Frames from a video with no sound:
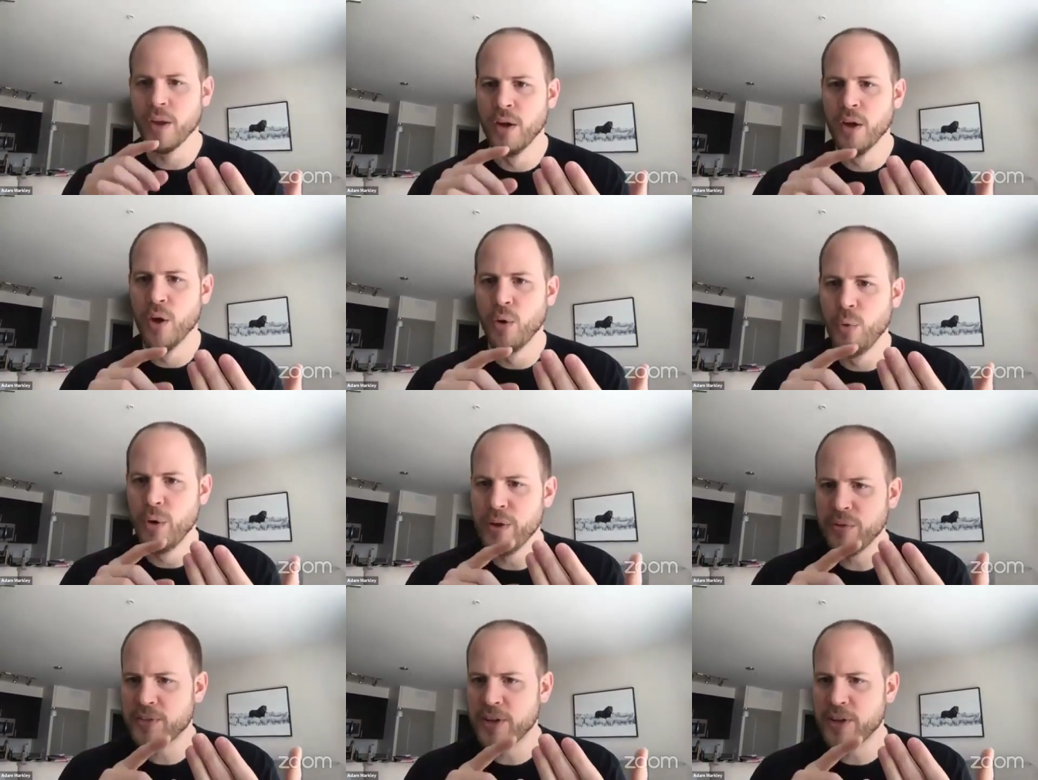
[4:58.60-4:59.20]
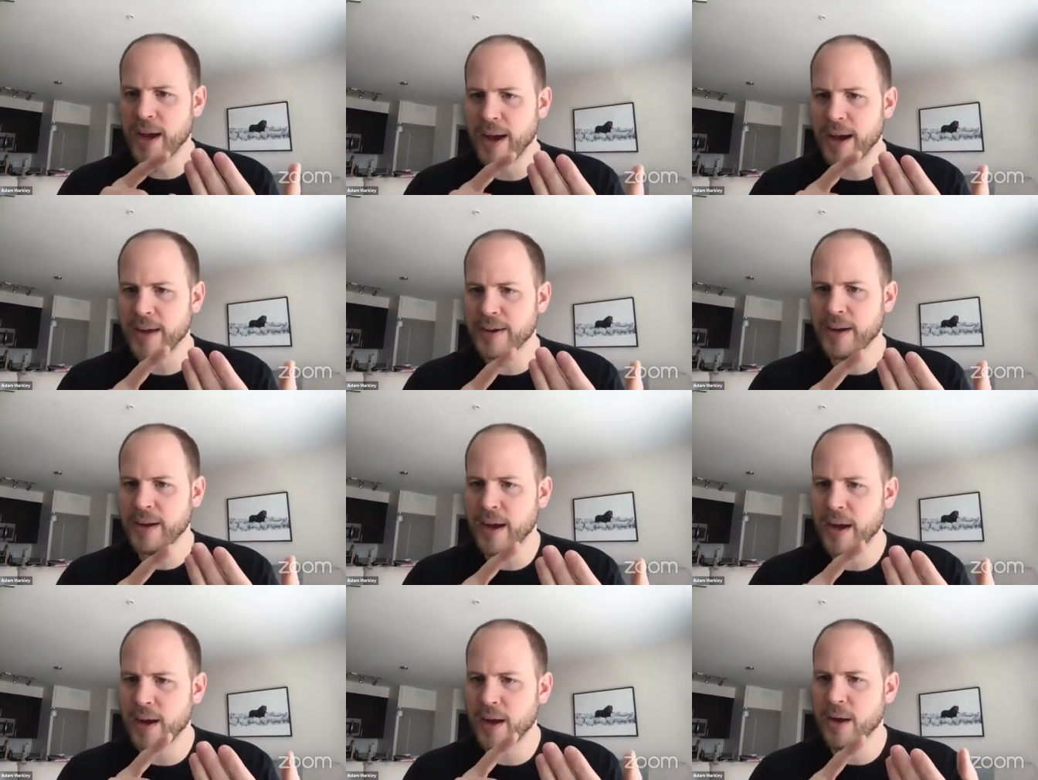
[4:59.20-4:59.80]
We've got
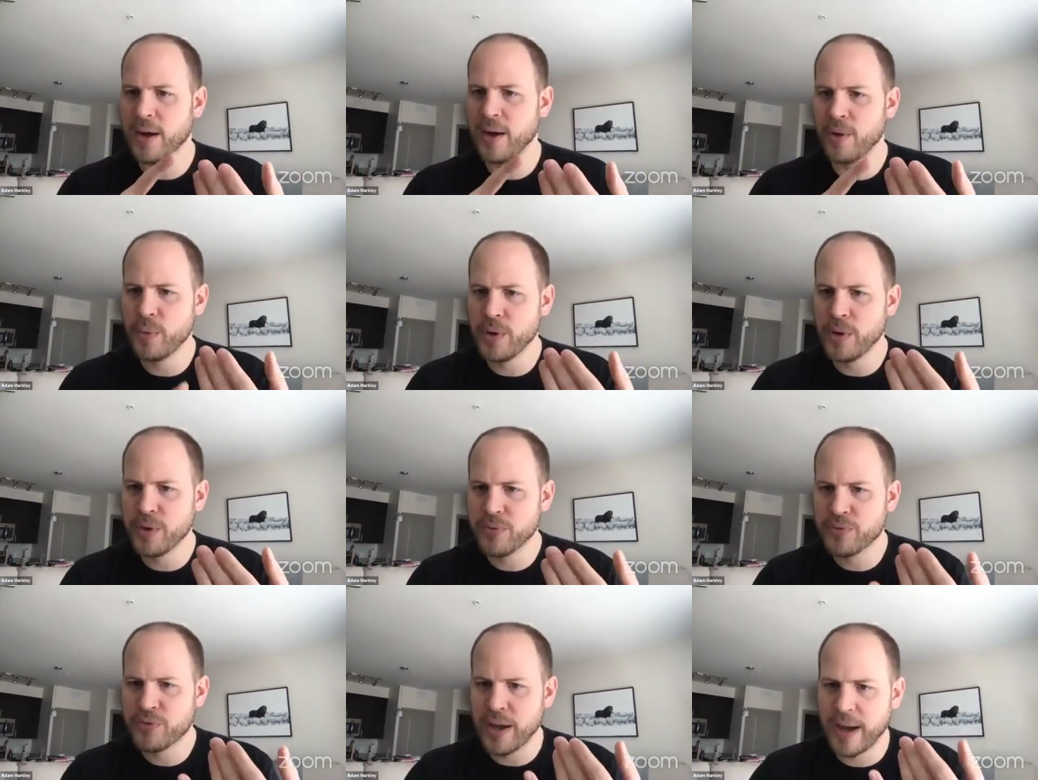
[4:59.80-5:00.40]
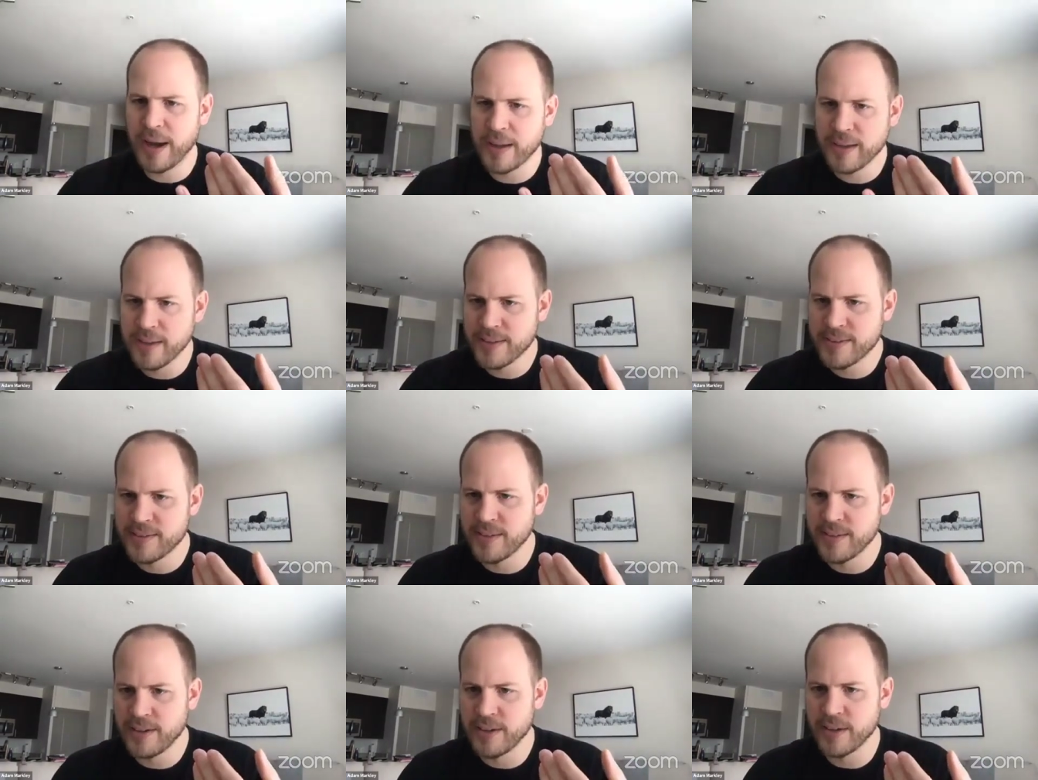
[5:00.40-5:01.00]
uh we've got let's
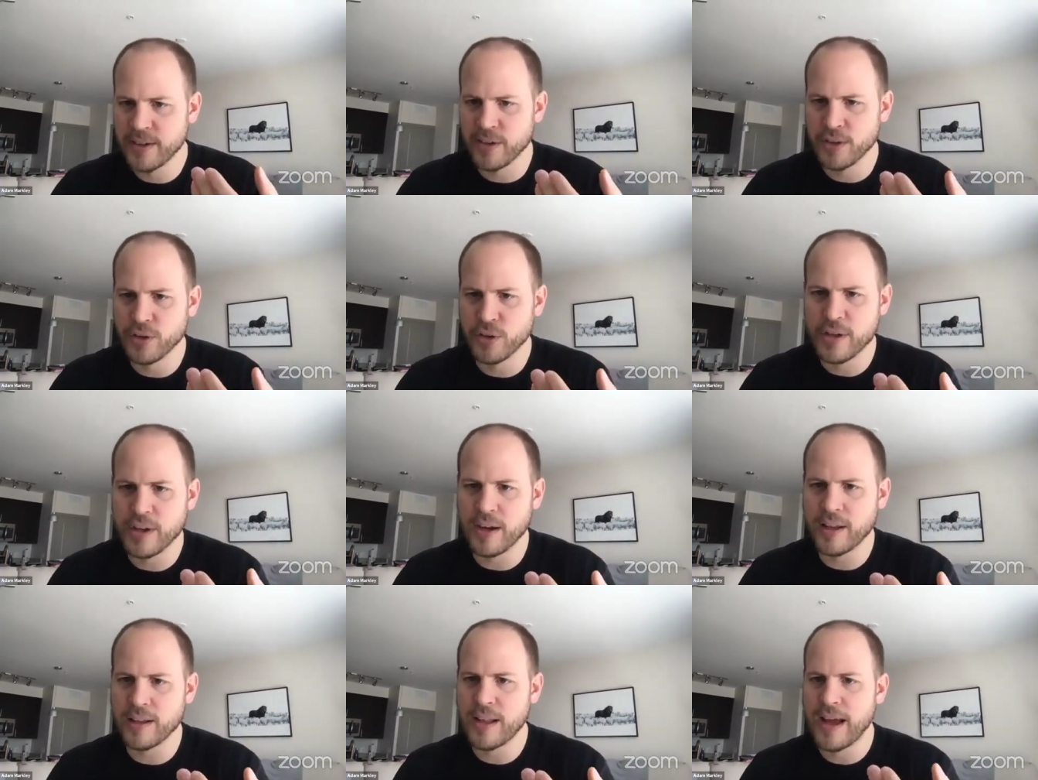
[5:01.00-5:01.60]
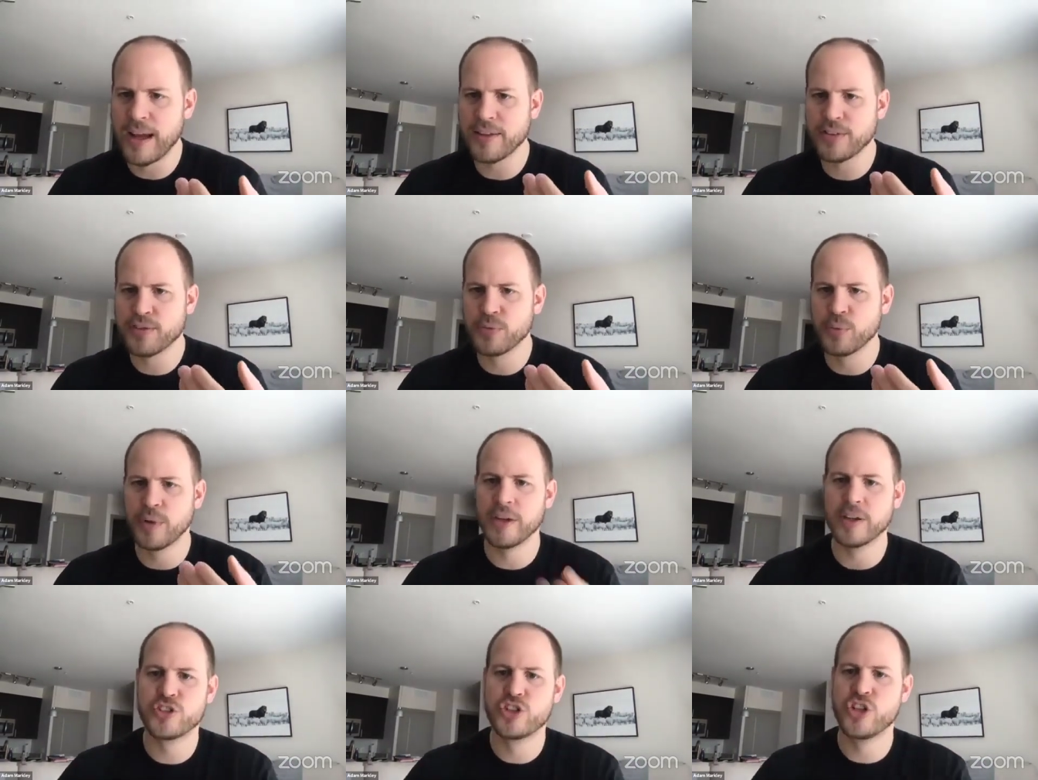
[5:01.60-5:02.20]
see here, looking at last
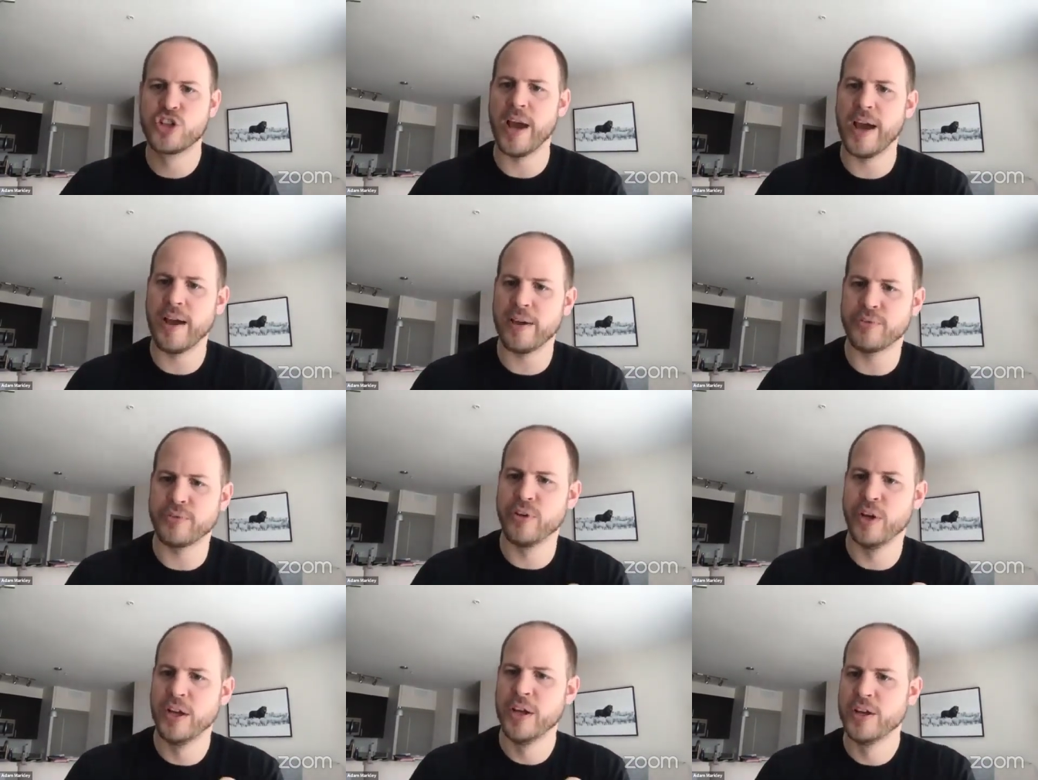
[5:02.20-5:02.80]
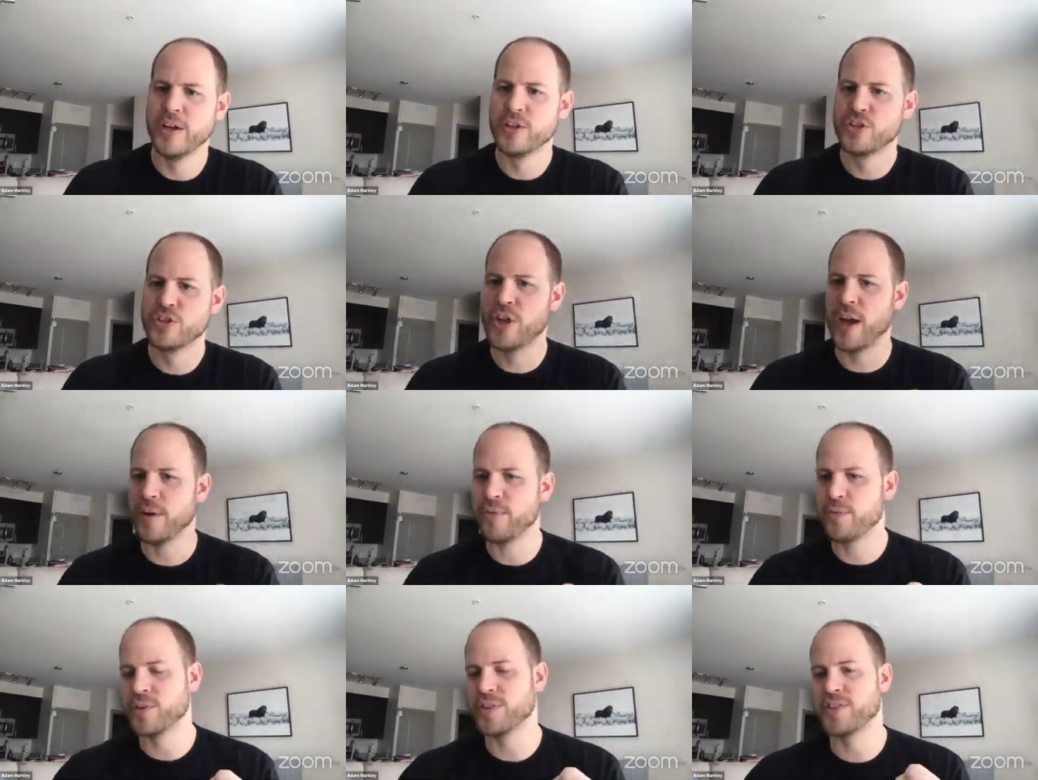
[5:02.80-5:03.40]
week. Jeff
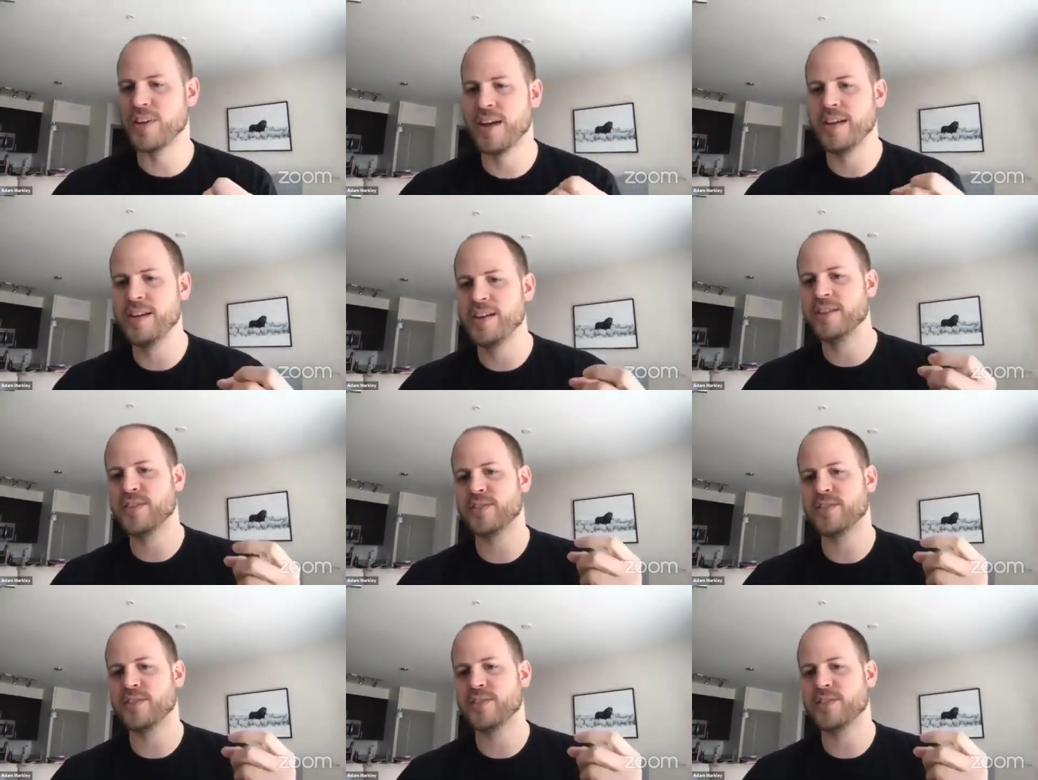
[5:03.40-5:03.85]
Jeff was saying his